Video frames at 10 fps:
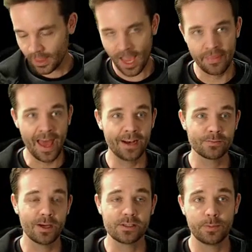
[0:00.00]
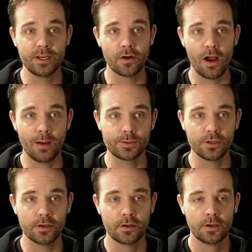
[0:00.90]
and that is my speaker option.
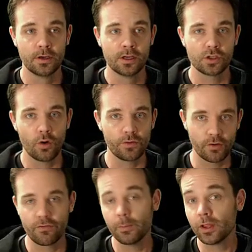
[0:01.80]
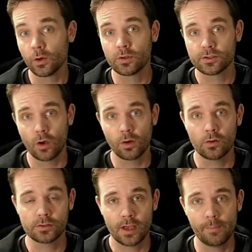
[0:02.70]
So if you're familiar with
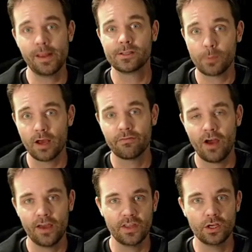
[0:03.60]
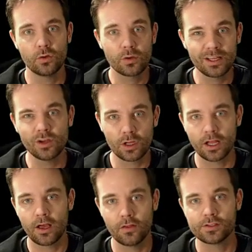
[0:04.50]
Spotify, then you
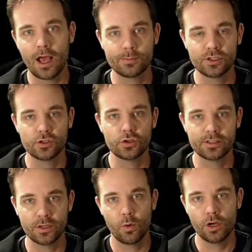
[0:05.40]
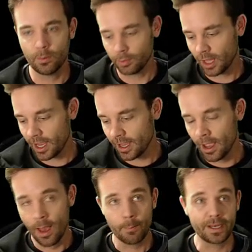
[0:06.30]
click on those options, you can see where you can play. But